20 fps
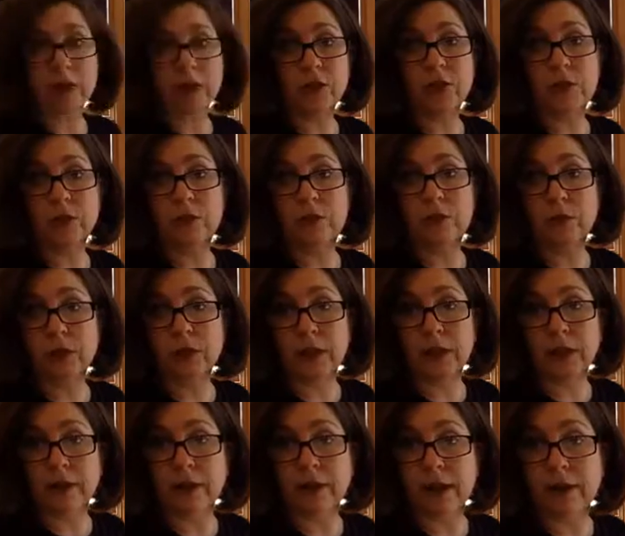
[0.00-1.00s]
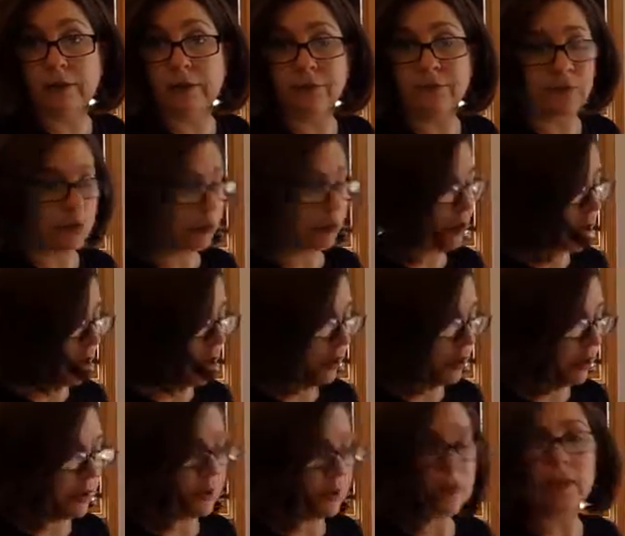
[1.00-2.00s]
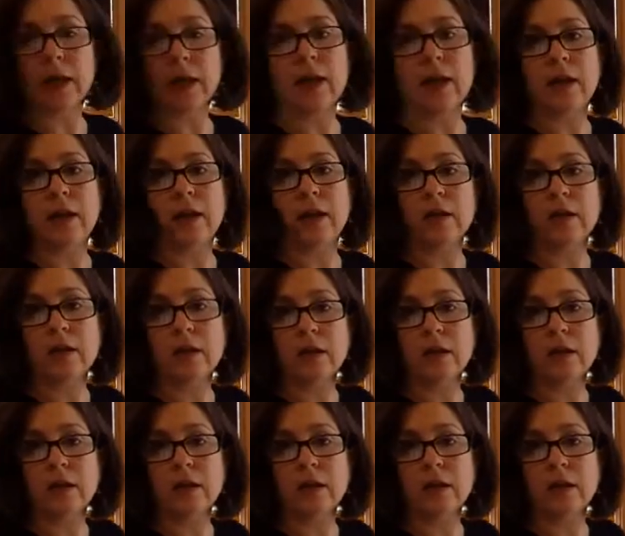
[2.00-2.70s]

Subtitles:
are really great for garlands and